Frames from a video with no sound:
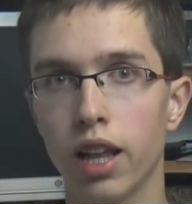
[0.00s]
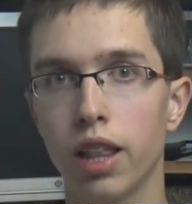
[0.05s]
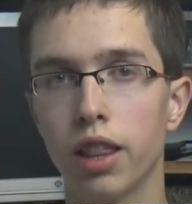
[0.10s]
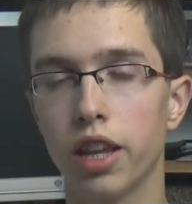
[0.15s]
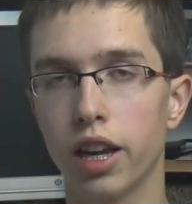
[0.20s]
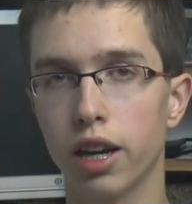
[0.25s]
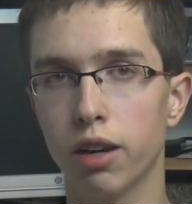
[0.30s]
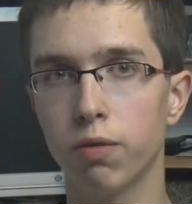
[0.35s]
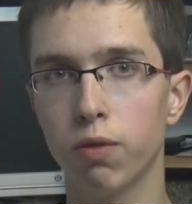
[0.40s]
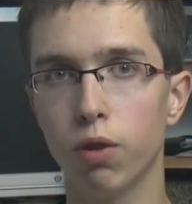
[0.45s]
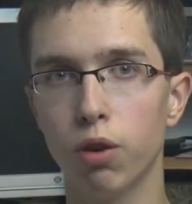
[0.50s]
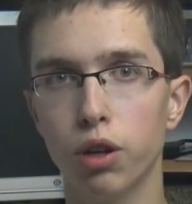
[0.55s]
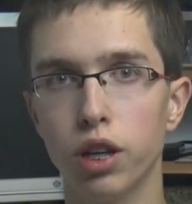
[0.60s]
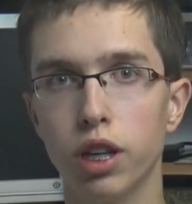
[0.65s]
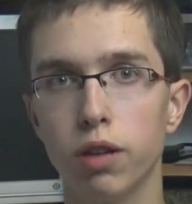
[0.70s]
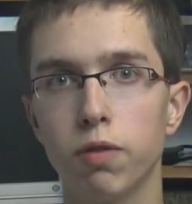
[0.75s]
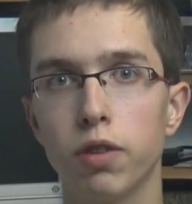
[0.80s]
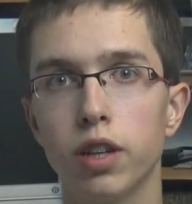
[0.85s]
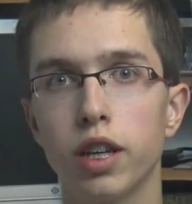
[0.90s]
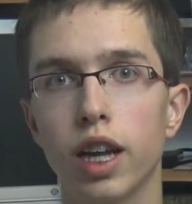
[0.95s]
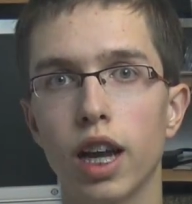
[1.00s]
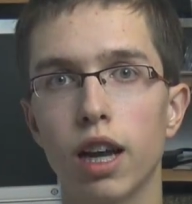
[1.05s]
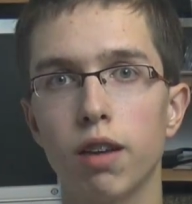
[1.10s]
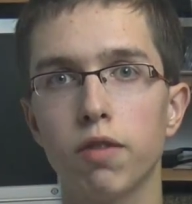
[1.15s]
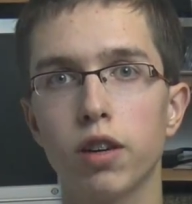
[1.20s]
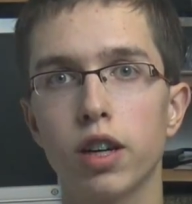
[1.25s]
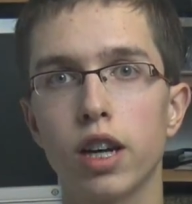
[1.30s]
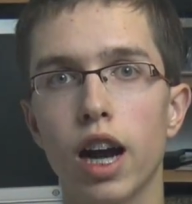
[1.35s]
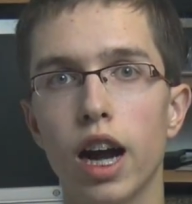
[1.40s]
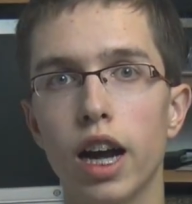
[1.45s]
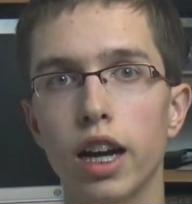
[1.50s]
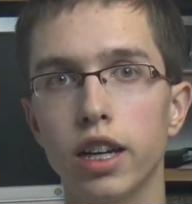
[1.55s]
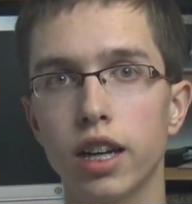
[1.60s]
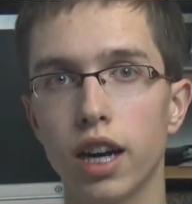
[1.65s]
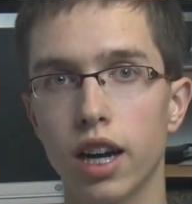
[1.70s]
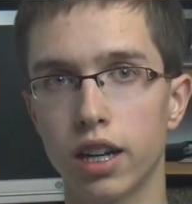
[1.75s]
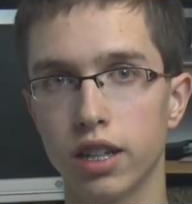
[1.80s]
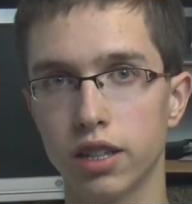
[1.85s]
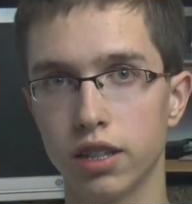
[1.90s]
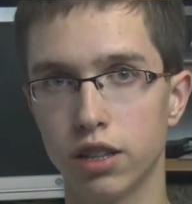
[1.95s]
Therefore, if we have a high
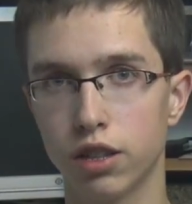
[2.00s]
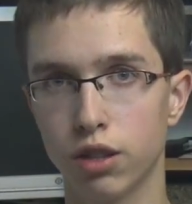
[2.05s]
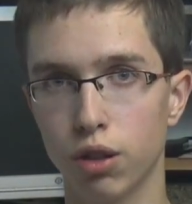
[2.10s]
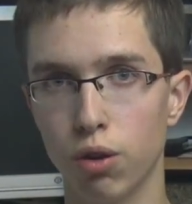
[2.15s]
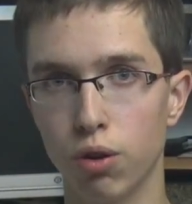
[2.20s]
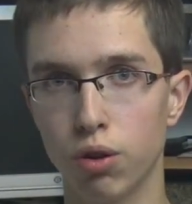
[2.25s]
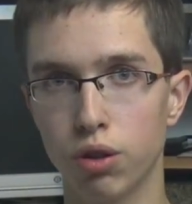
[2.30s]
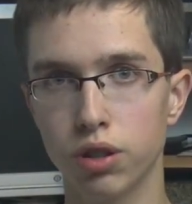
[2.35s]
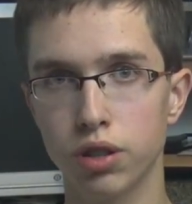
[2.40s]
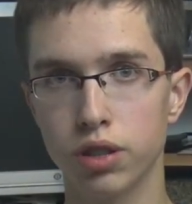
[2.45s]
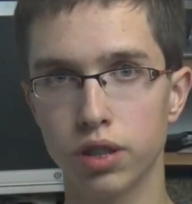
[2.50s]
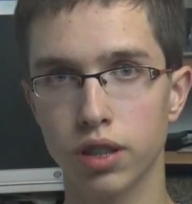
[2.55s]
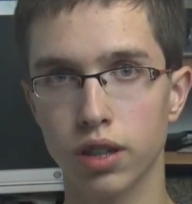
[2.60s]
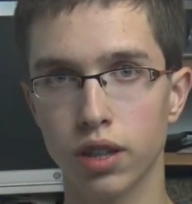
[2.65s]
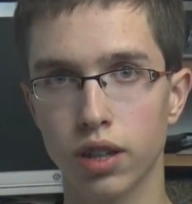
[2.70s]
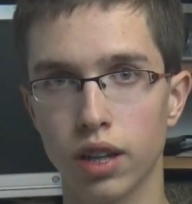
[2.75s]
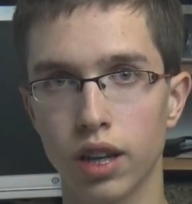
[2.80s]
current source,